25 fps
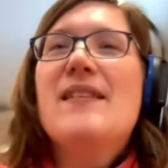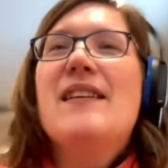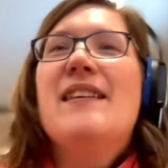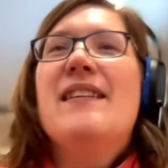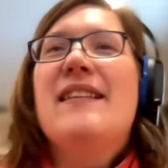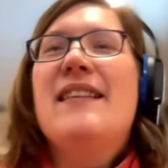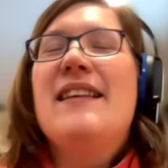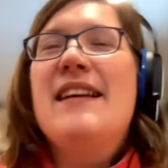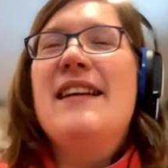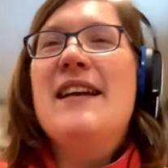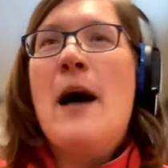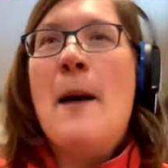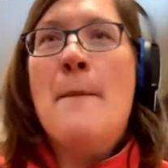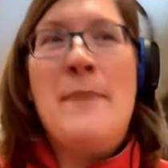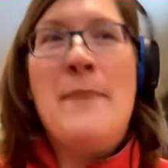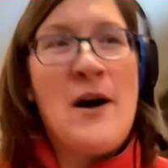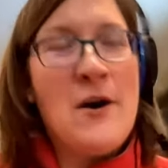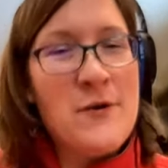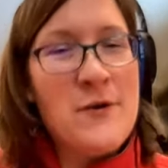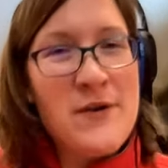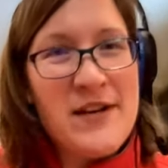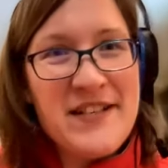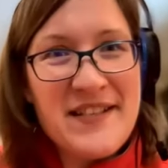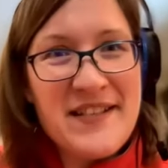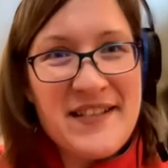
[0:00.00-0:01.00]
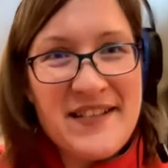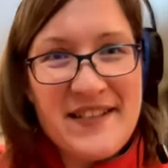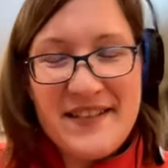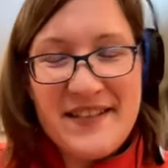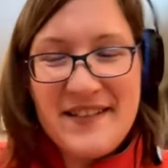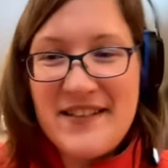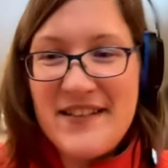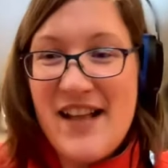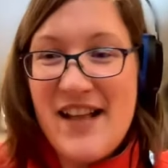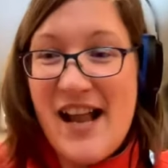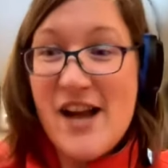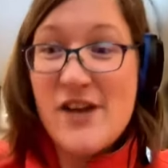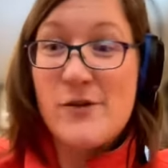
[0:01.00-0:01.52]
The
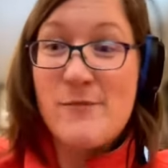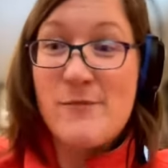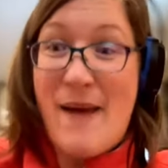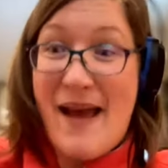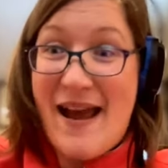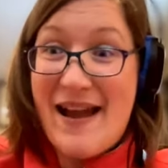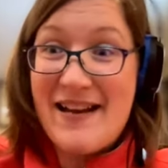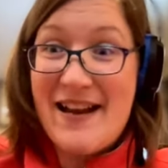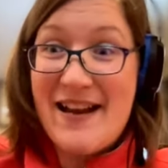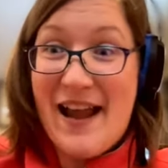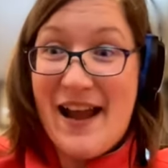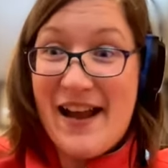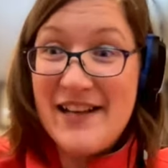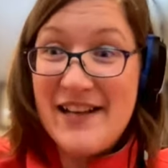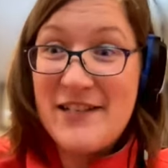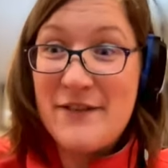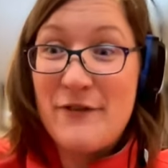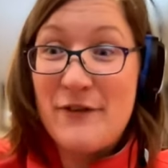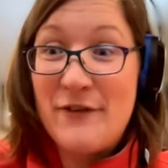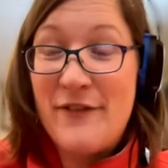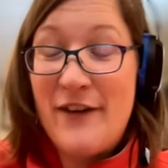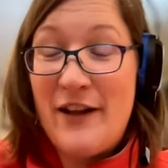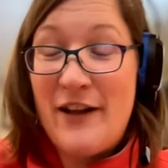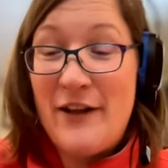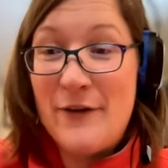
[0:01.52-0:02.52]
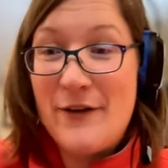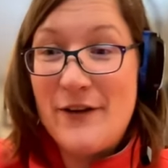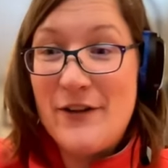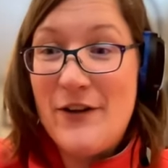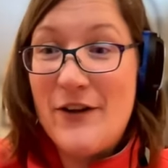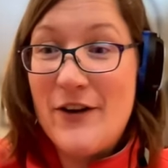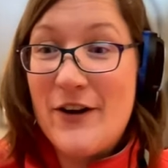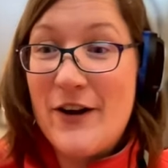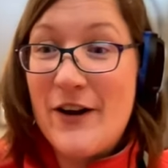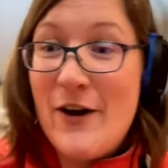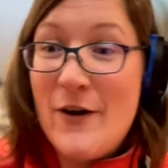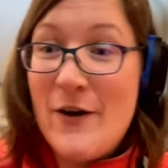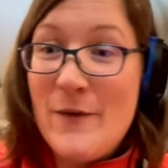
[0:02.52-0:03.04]
opponents / bad guys, if you're following
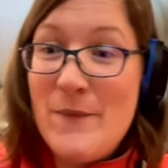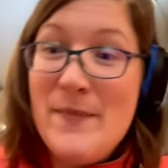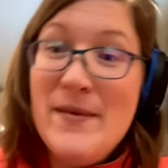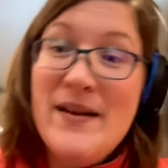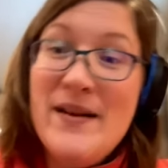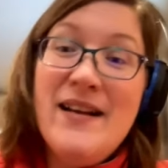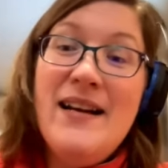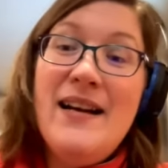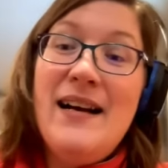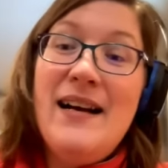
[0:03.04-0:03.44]
along at home,